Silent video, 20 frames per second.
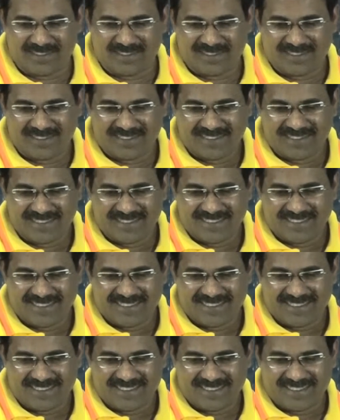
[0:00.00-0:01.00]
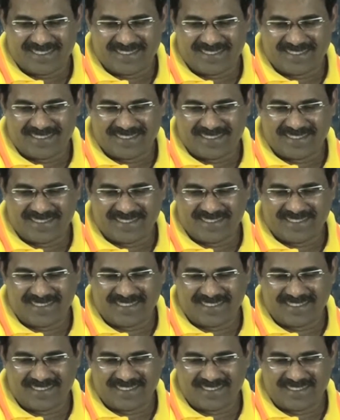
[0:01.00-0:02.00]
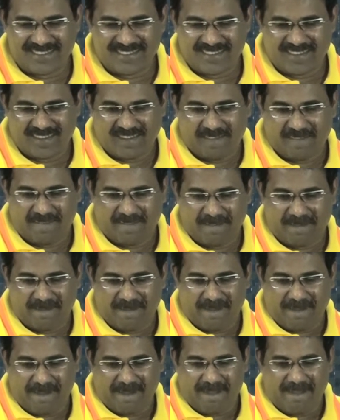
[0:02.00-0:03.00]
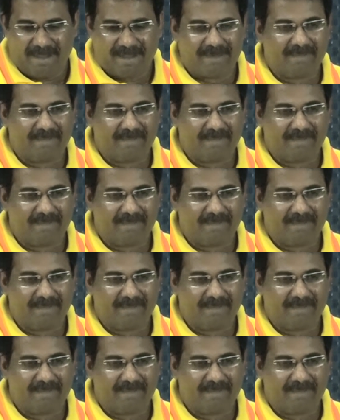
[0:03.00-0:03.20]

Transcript: (silence)